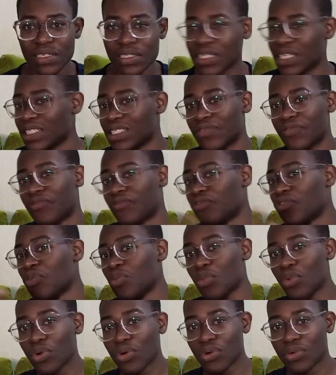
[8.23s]
There's a
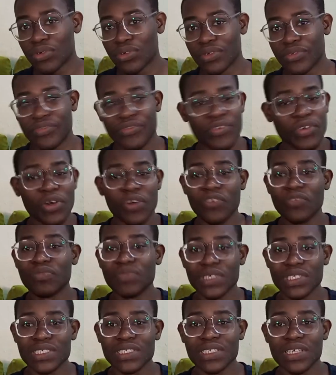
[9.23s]
FOMO, fear of
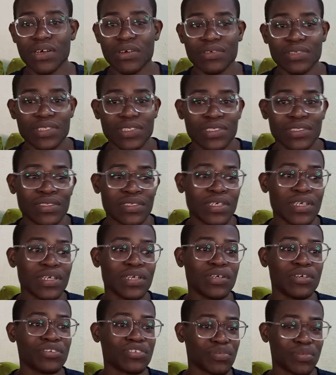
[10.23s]
missing out, and
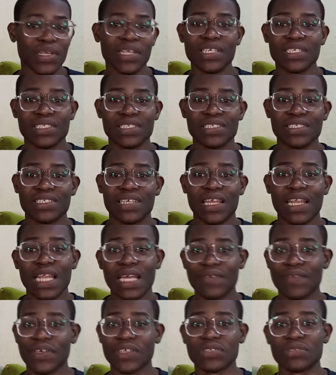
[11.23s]
so many things that
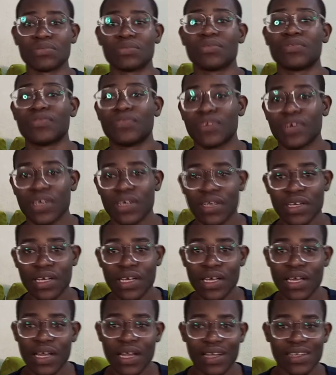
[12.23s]
life has to offer,
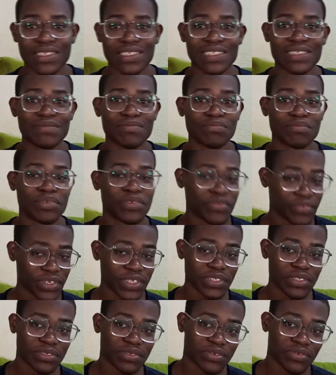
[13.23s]
and it
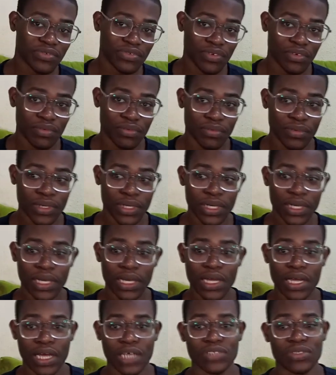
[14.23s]
prevents you from
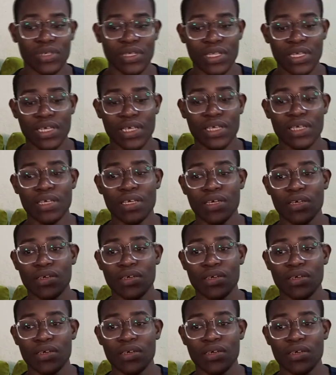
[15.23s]
actually